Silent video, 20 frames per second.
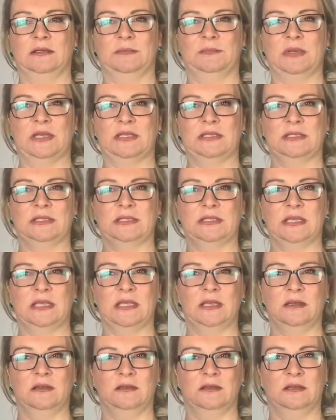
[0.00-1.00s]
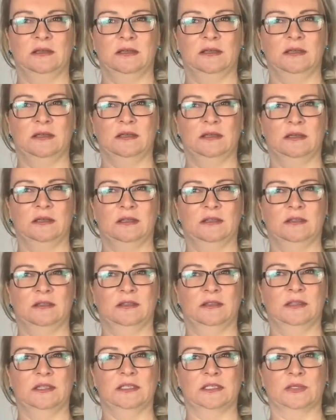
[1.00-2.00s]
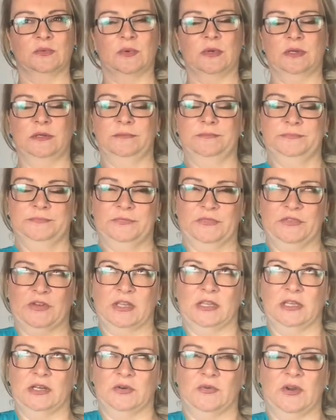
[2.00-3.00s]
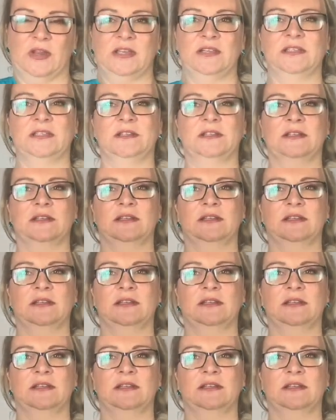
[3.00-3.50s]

pieces here. This one, if I can get it round,